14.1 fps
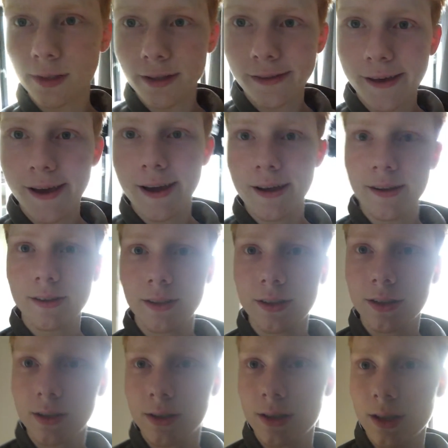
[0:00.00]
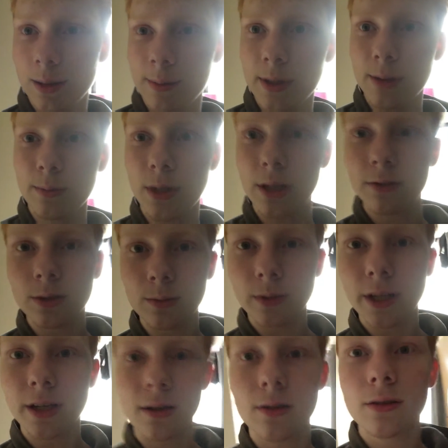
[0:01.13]
like that. I'm in my room
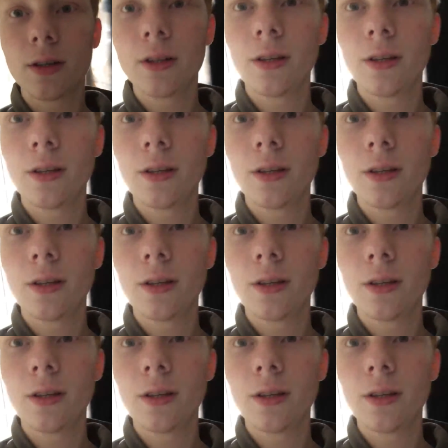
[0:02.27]
now.